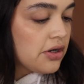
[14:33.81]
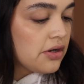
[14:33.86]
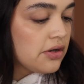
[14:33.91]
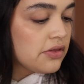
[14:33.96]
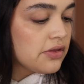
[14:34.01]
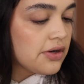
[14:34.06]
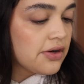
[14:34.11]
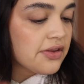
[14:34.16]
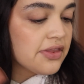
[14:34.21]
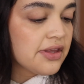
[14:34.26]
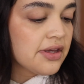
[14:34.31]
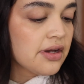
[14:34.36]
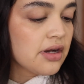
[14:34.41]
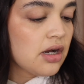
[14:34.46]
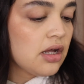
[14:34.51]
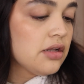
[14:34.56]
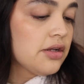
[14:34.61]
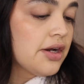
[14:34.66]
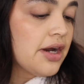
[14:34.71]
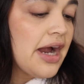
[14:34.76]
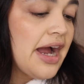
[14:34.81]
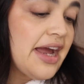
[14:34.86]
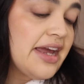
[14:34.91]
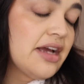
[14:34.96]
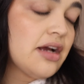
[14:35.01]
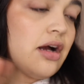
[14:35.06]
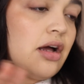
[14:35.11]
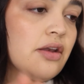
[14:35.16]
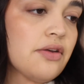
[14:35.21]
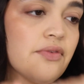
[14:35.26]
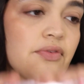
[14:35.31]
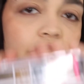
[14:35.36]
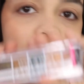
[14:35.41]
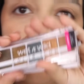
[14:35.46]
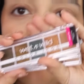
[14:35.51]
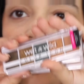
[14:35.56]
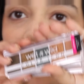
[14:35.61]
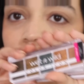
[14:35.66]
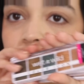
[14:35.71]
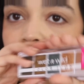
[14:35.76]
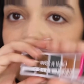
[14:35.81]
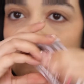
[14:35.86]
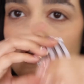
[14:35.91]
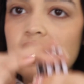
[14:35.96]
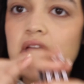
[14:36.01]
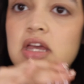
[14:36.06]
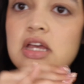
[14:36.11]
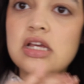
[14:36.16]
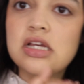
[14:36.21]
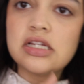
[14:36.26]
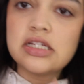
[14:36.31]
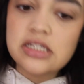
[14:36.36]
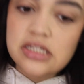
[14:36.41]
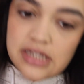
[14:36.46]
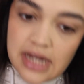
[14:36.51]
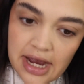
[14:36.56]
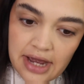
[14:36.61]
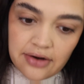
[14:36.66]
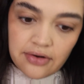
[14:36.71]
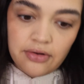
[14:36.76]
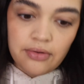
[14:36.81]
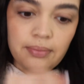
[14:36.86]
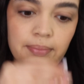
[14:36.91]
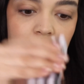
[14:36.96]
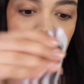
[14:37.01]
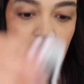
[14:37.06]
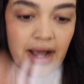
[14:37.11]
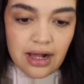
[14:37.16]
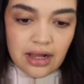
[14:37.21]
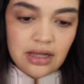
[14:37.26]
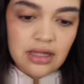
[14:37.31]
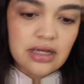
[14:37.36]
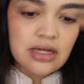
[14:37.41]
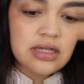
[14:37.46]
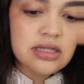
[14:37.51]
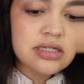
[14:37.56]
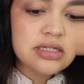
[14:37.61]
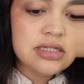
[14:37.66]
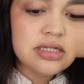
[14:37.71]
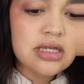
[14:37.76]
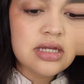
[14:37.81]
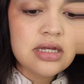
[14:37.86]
They're the Color Icon 5 shadow palette.